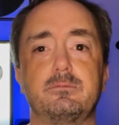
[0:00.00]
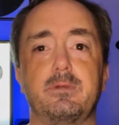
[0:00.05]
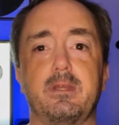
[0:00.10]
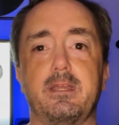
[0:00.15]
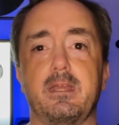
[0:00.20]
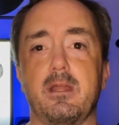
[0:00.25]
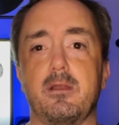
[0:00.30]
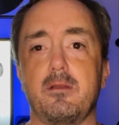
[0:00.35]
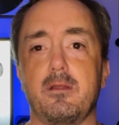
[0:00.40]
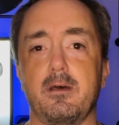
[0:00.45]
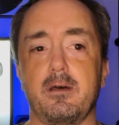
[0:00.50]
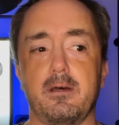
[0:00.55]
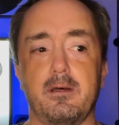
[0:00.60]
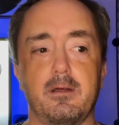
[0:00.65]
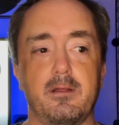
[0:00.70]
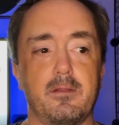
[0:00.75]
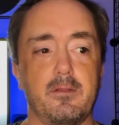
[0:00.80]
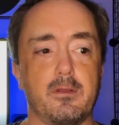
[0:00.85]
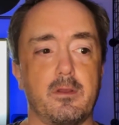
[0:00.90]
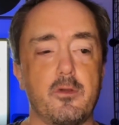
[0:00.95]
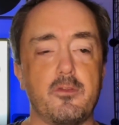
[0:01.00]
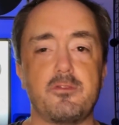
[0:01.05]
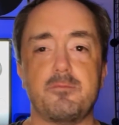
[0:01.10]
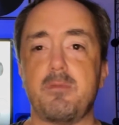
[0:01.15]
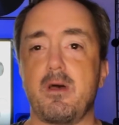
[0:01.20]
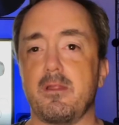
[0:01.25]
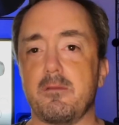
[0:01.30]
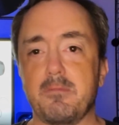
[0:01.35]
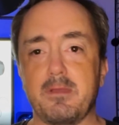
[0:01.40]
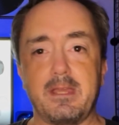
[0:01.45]
We get the Ghost of
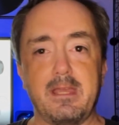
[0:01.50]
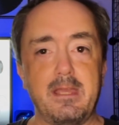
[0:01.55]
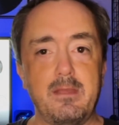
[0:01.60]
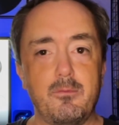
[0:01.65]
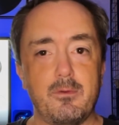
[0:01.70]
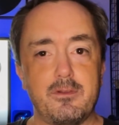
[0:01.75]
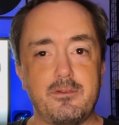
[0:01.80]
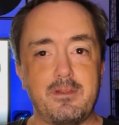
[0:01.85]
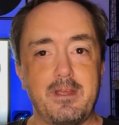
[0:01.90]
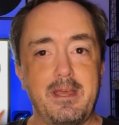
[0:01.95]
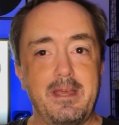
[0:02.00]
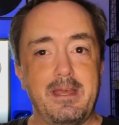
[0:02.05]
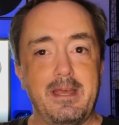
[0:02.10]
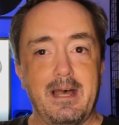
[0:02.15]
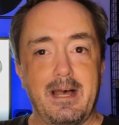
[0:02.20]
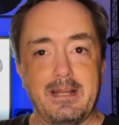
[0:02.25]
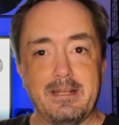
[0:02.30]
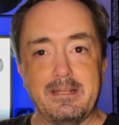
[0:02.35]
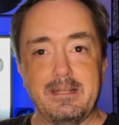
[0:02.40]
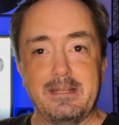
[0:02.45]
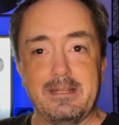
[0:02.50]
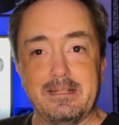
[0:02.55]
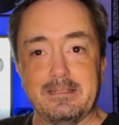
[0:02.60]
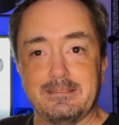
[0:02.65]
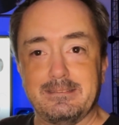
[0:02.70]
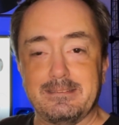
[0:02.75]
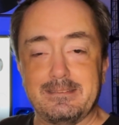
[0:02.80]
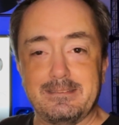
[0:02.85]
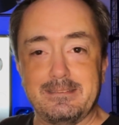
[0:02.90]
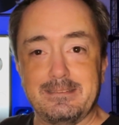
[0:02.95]
Molly McGee, which
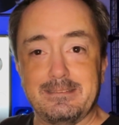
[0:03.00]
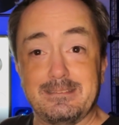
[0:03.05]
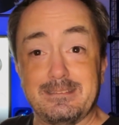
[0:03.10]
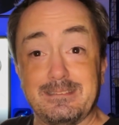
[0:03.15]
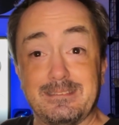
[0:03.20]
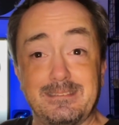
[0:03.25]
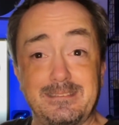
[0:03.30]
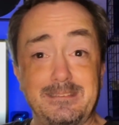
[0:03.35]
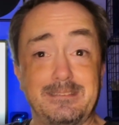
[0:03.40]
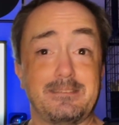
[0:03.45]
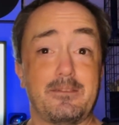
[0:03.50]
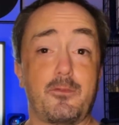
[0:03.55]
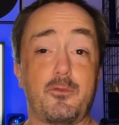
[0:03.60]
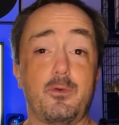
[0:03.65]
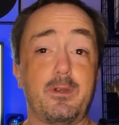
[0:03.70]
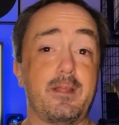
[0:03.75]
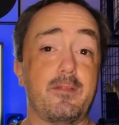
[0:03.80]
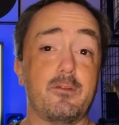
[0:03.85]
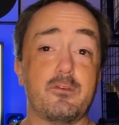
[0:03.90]
is in season three.